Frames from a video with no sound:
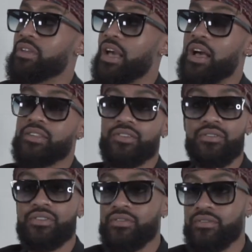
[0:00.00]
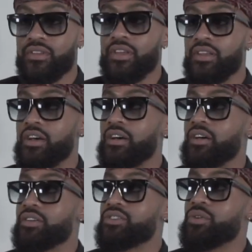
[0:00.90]
concerts and
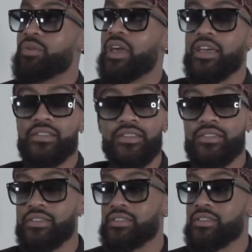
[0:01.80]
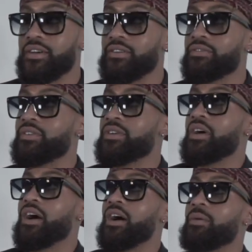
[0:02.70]
showcases and stuff.
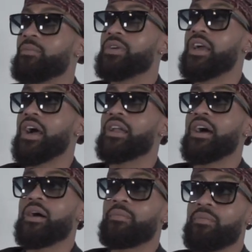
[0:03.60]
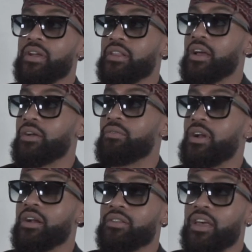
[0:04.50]
We kind of operate like a
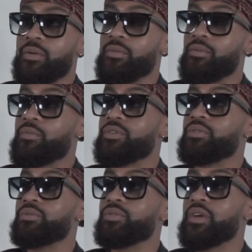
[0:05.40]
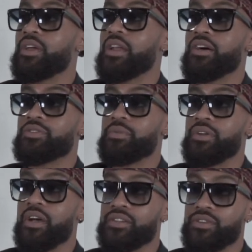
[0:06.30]
record label where we do in-house
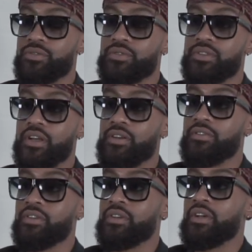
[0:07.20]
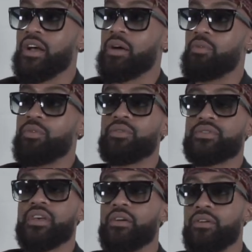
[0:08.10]
production on stuff, but we don't
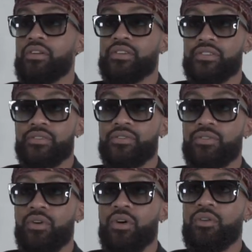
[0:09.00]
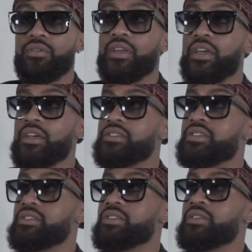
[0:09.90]
sign artists. Our whole thing is
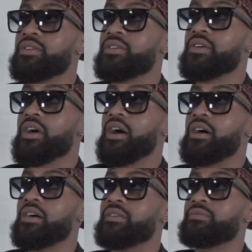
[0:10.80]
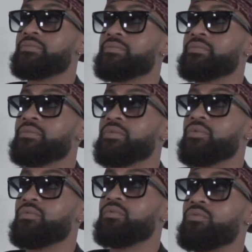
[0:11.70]
just um,
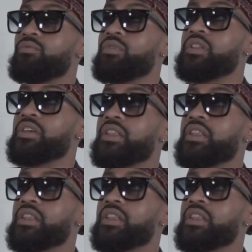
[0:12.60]
really